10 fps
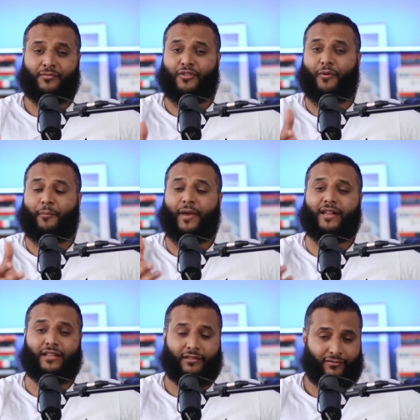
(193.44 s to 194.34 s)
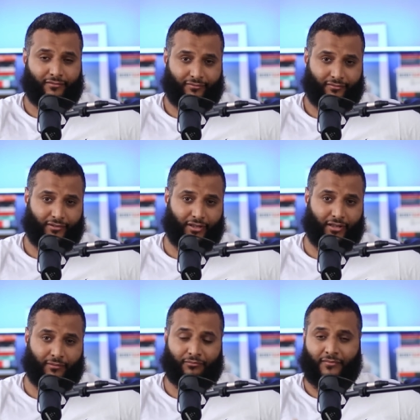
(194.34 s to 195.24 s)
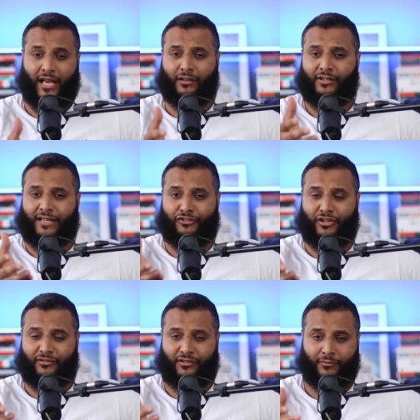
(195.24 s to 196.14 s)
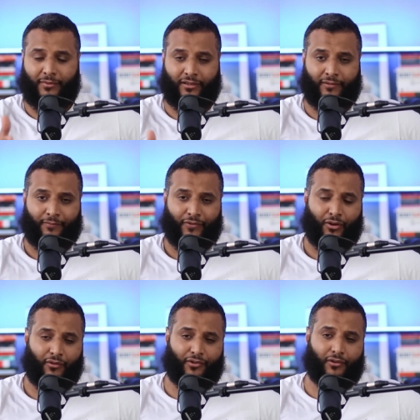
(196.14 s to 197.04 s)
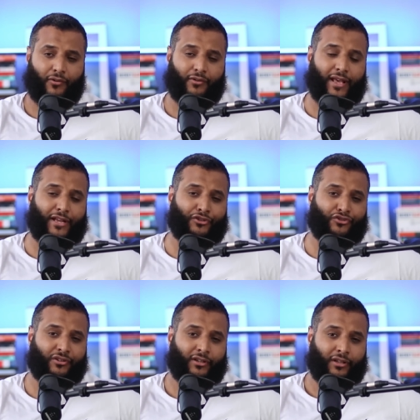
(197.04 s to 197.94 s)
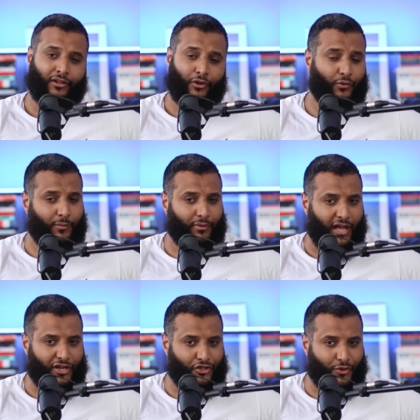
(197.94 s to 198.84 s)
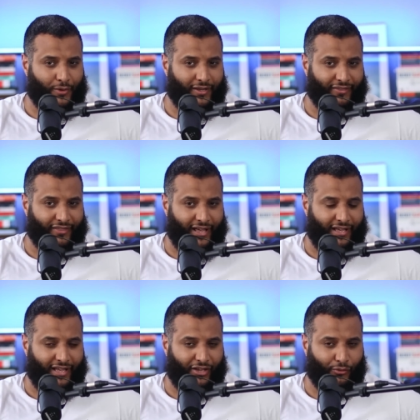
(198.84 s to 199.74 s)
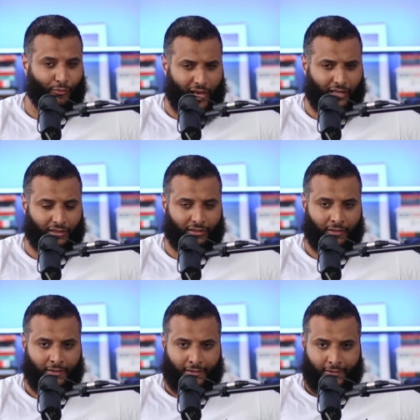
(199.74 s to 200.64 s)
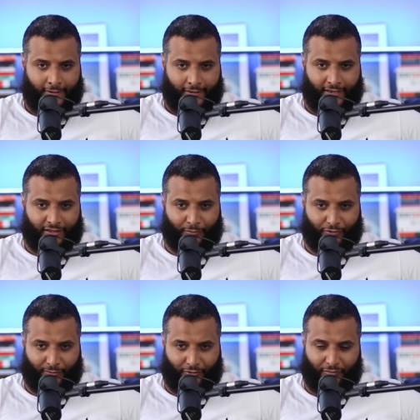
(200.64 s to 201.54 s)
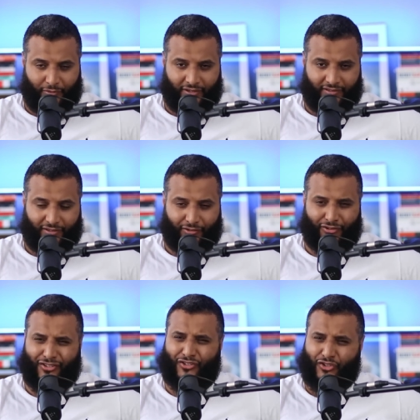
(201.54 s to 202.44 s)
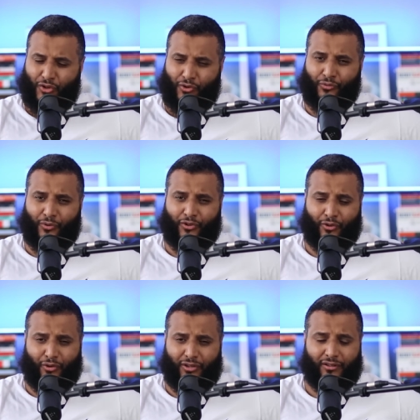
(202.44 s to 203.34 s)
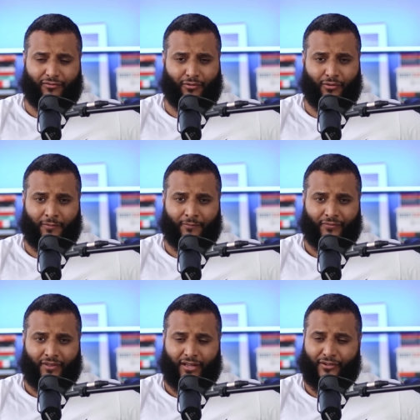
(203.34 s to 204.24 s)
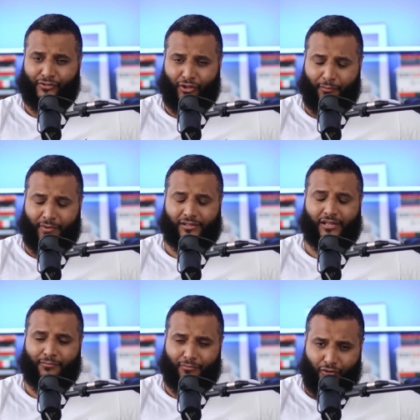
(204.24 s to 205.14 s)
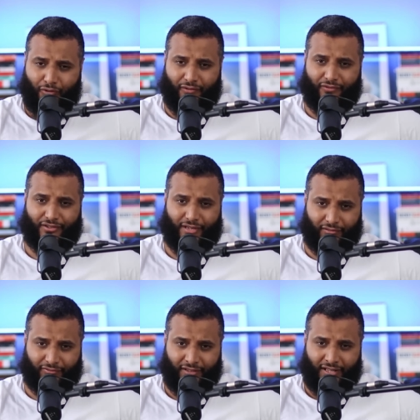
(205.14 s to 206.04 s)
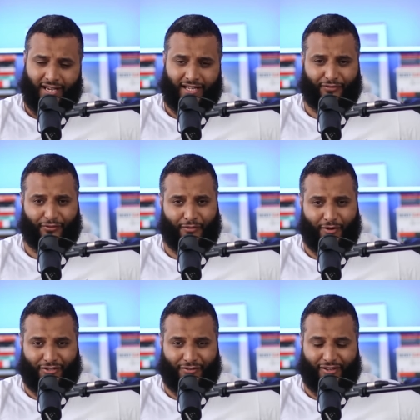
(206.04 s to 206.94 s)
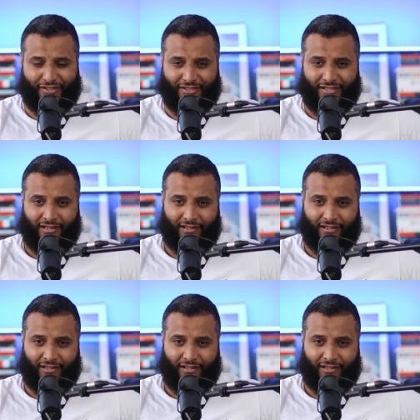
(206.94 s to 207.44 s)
there are many uh, elderly gentlemen of your own age who would oblige you in that as well in the muslim community so just choose what you're looking for and stop making mockery of yourself. And as for the rest of us,